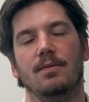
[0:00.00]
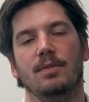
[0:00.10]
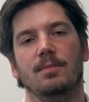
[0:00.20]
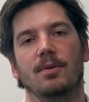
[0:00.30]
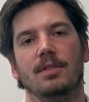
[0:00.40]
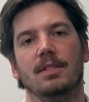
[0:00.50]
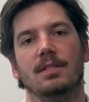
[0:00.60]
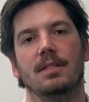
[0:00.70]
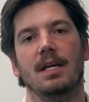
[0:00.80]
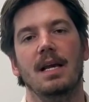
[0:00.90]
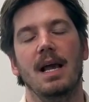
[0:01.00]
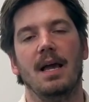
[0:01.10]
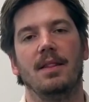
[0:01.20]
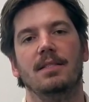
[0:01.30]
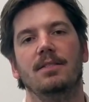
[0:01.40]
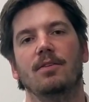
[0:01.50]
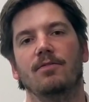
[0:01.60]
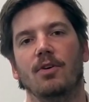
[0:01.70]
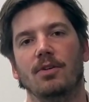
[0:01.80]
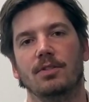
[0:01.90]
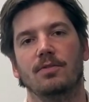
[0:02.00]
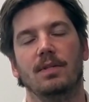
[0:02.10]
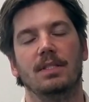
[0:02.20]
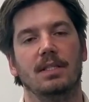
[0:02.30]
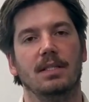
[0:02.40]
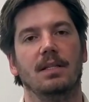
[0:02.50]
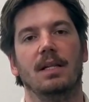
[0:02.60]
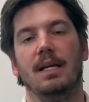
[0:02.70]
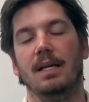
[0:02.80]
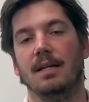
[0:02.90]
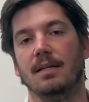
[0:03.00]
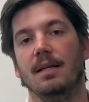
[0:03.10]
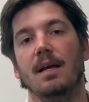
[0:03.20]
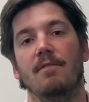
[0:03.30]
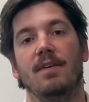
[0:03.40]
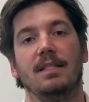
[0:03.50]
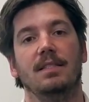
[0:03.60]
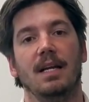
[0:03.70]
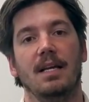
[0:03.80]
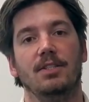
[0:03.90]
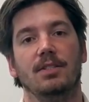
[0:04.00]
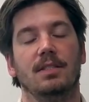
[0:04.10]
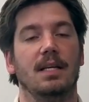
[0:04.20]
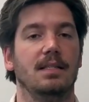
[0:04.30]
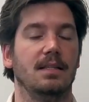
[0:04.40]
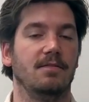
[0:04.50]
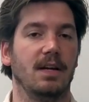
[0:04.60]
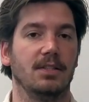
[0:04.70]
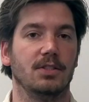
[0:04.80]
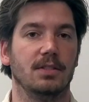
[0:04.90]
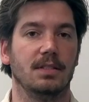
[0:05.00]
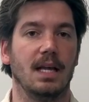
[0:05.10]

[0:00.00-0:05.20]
responses. And this is of course critical in vaccinations and infections.